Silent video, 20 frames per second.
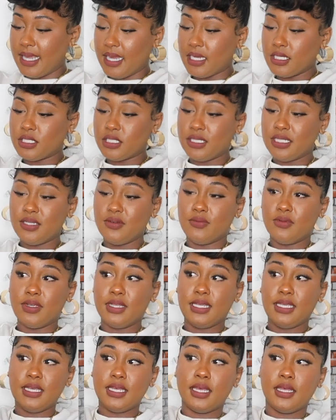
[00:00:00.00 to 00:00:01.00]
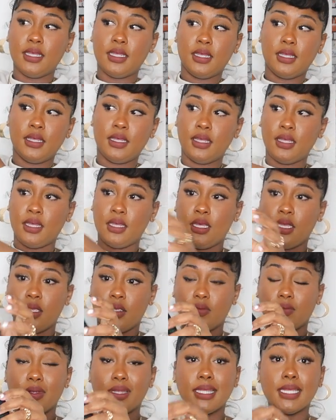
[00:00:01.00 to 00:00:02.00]
actually really
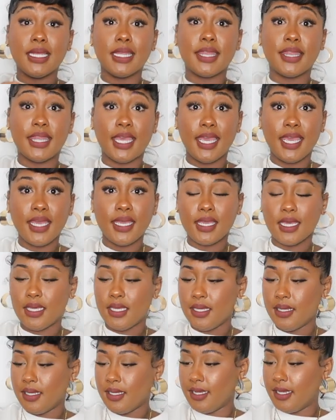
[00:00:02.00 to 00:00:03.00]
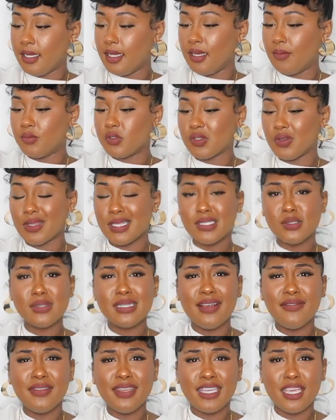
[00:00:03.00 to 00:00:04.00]
really thick um so this will
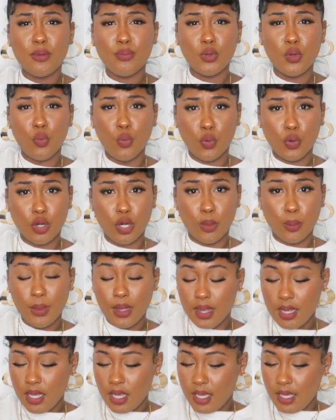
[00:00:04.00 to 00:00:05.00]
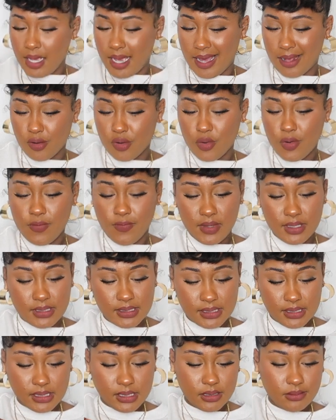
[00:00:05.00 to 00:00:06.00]
definitely keep you warm i don't know if
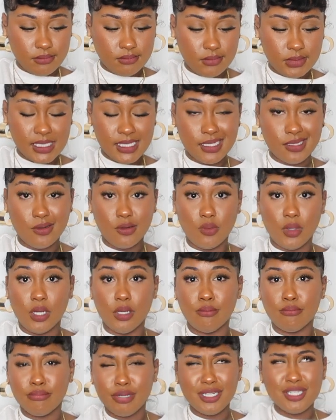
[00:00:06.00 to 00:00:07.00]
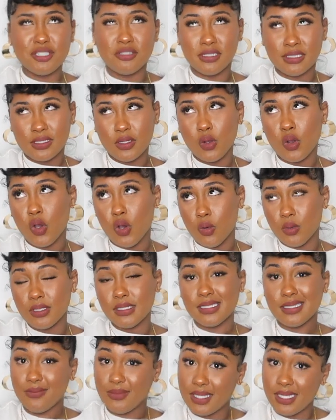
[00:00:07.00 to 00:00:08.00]
it's still well I'm pretty sure it's still cold
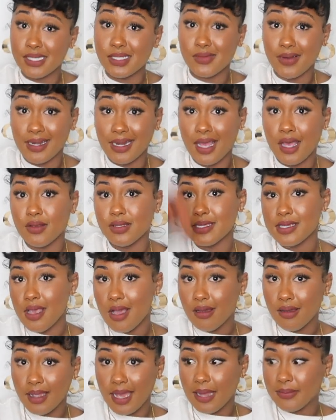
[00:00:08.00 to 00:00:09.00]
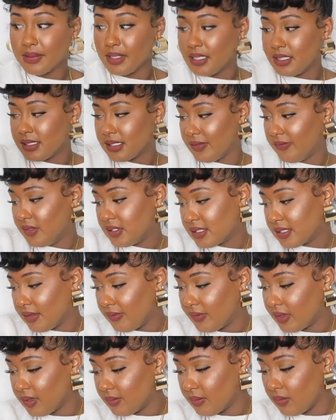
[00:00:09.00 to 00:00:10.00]
in some places right now so y'all can cop this if it's still
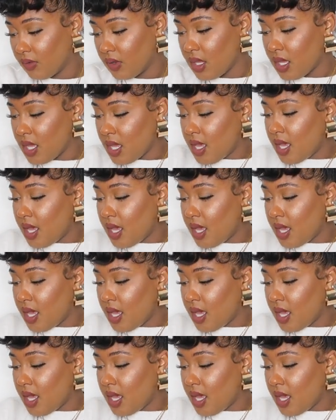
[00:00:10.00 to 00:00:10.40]
available